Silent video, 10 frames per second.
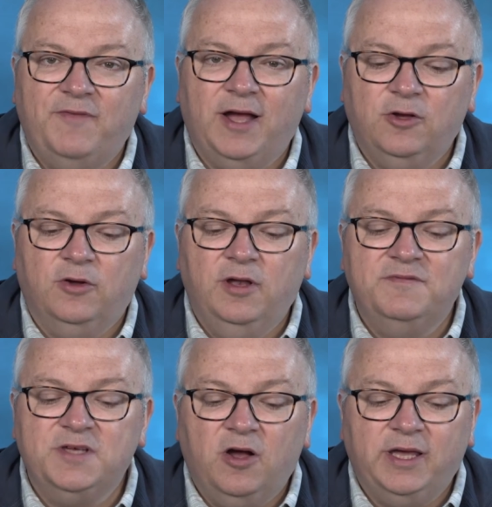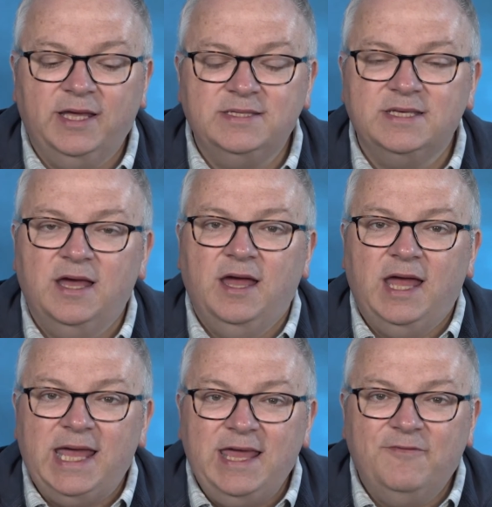In fact, God loves our kids
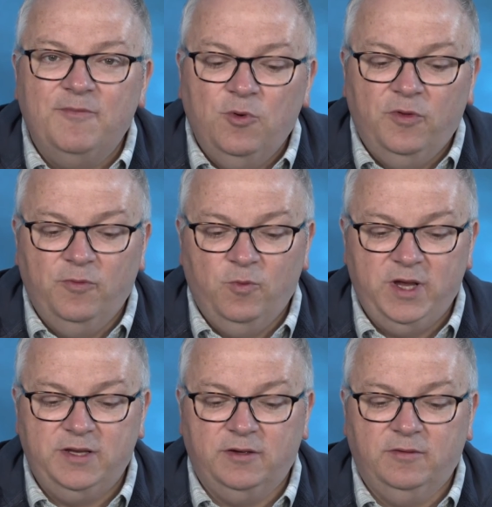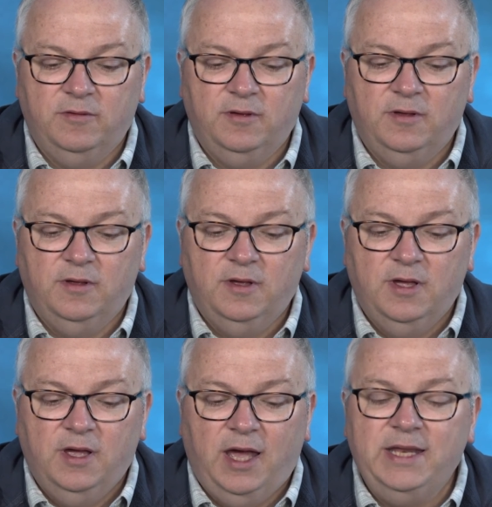even more than we do
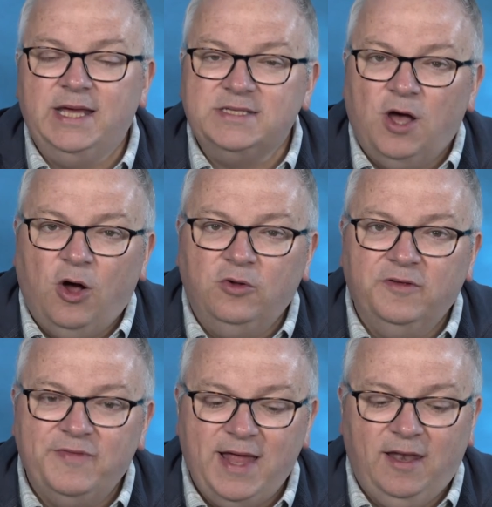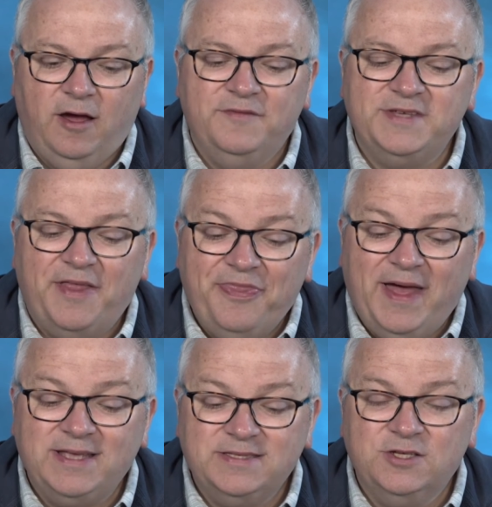and He has hold of their lives, and
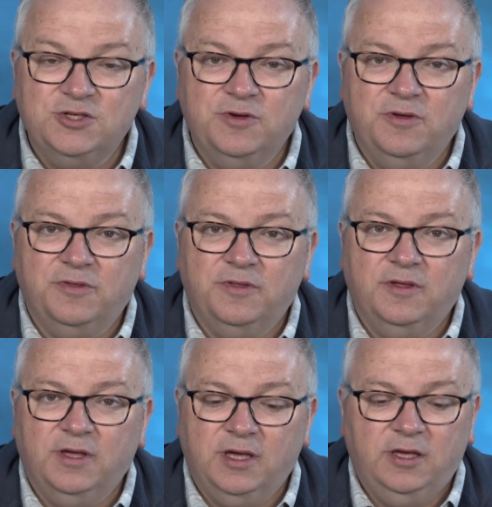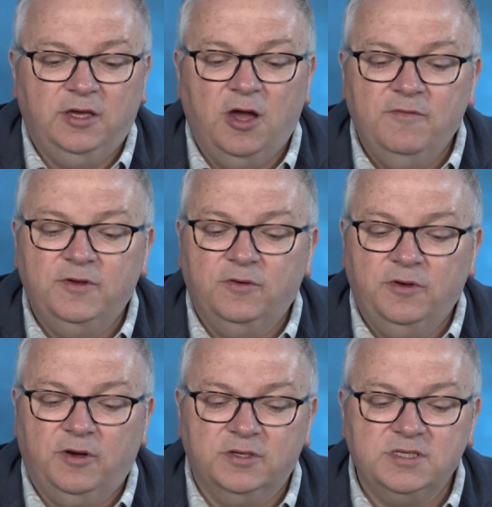that's the truth. And COVID or
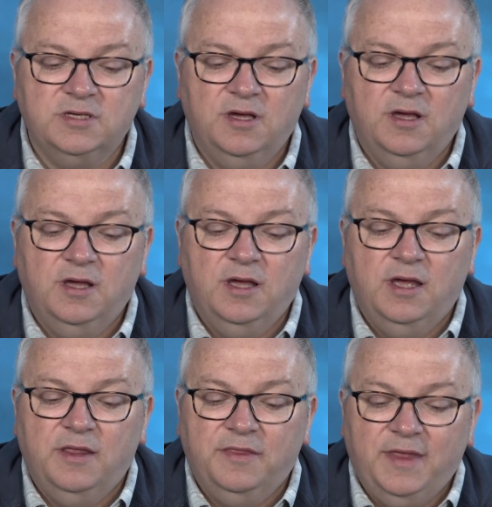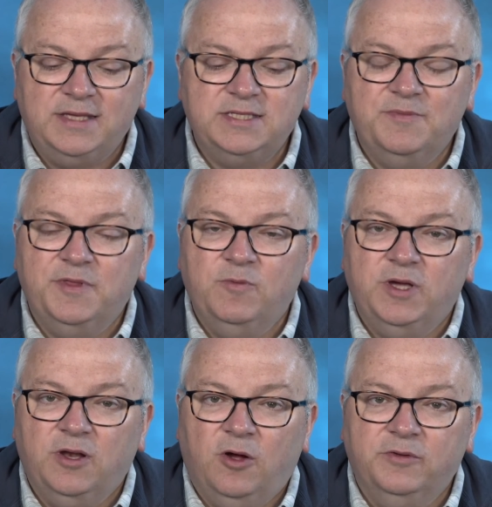not, that's something we
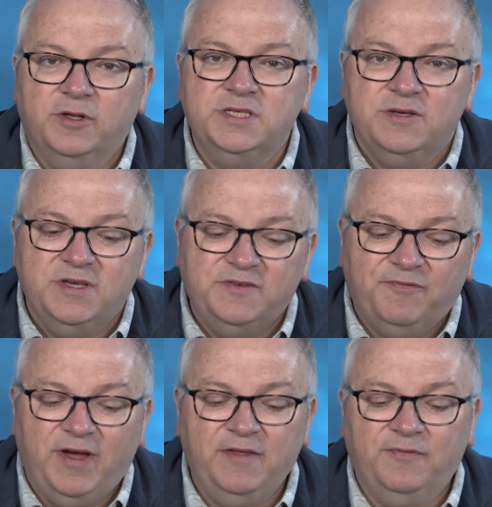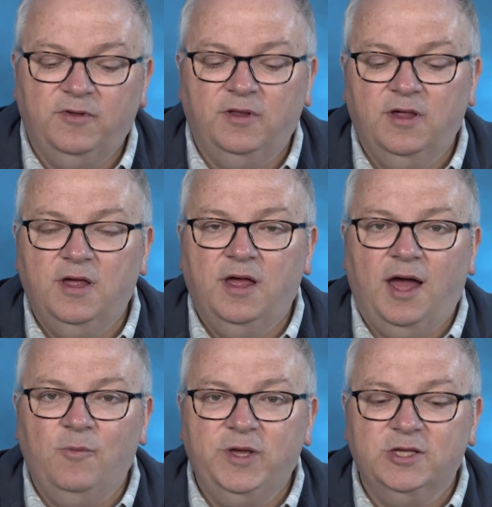can hold on to. He's faithful,
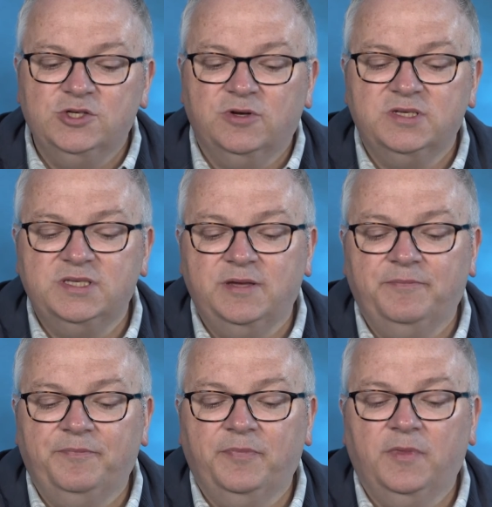and we can trust Him.